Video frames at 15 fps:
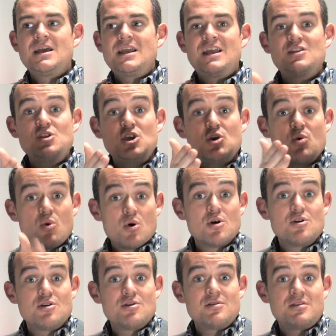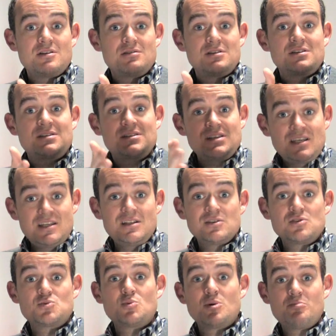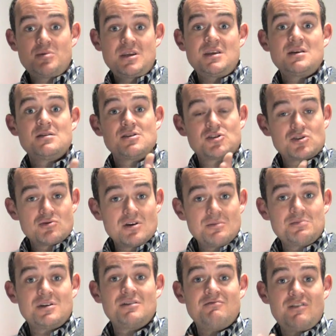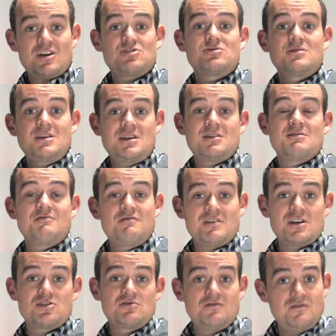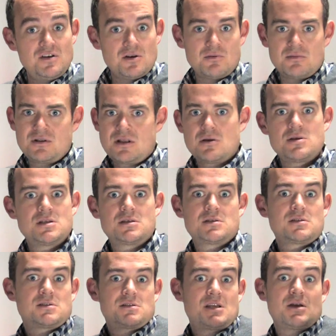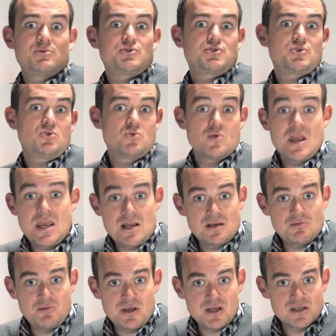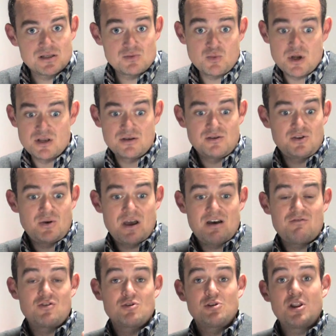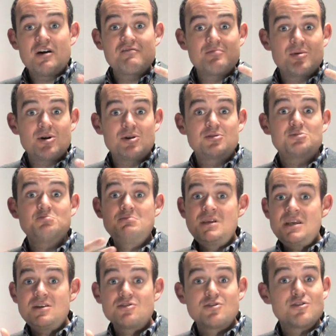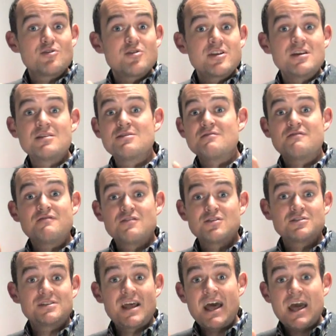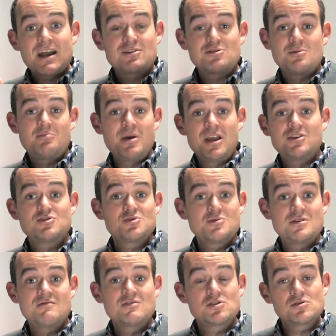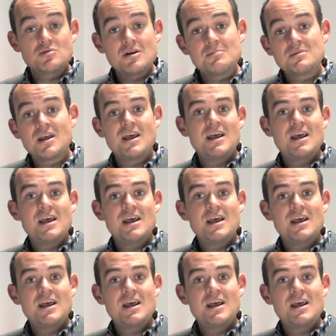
in the order that the scenes will be in the script and eventually in the finished film. Now, this sounds great because when you have your lovebirds meet early in the first act on page 3 of the script,